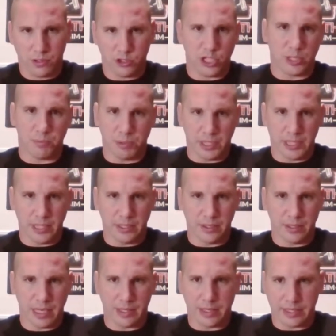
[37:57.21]
cheaply
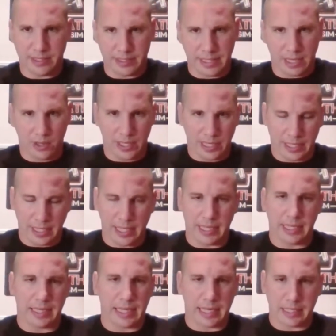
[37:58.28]
and then selling it at
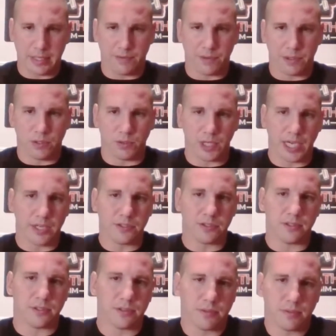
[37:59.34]
a lot of different
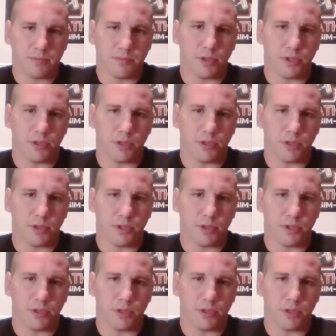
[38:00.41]
locations,